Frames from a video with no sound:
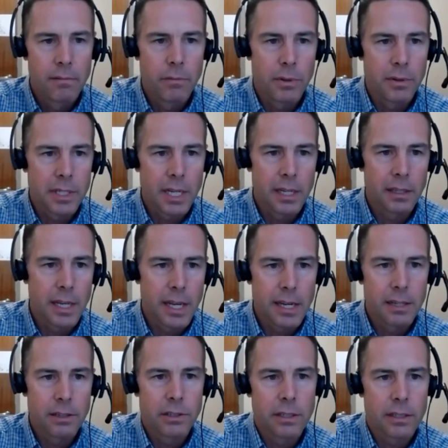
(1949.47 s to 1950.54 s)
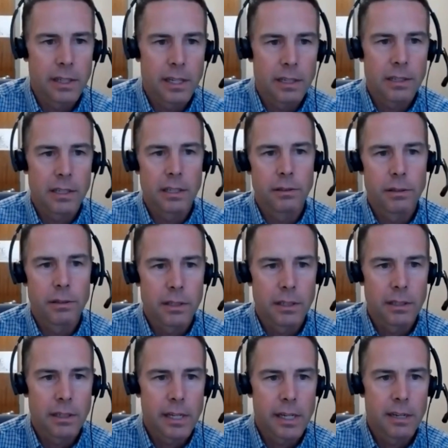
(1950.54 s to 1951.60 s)
with daily antigen testing,
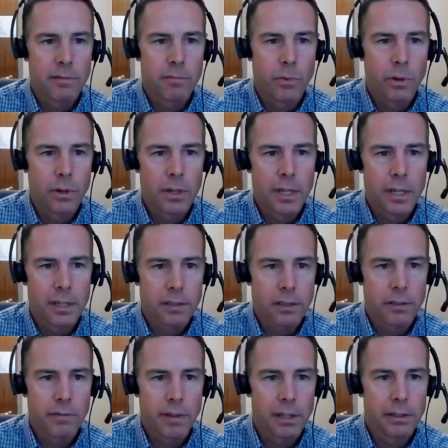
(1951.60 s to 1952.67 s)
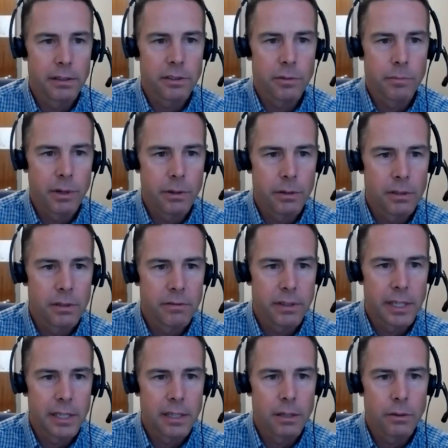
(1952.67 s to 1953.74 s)
looking kind of more in a surveillance mode to
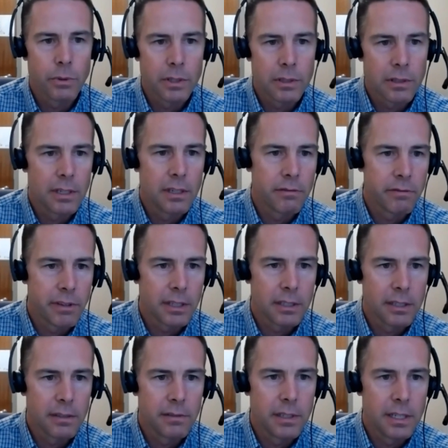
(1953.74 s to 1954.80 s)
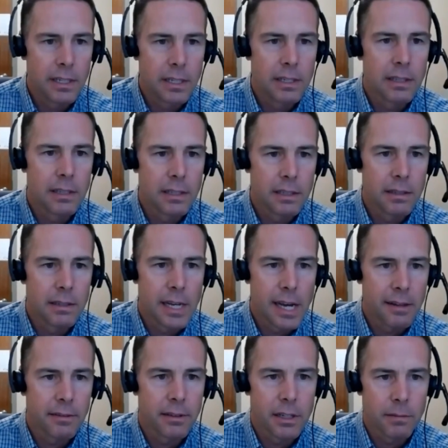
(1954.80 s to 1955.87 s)
find out what's the infectivity in the, the
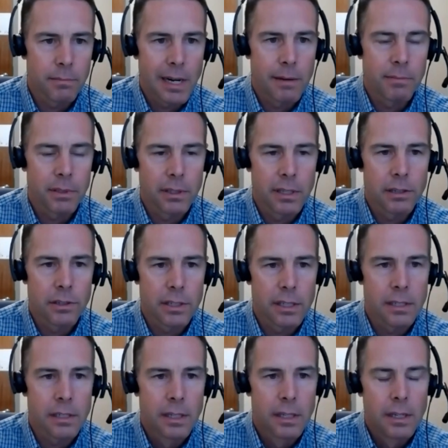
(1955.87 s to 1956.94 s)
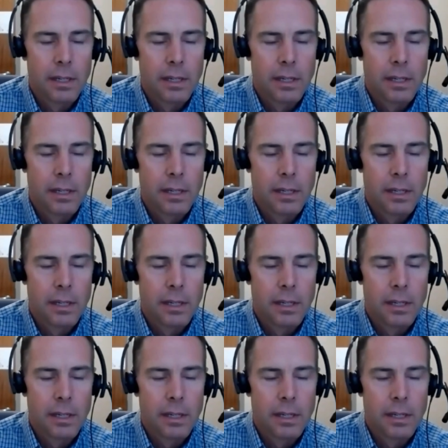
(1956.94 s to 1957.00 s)
athletic population.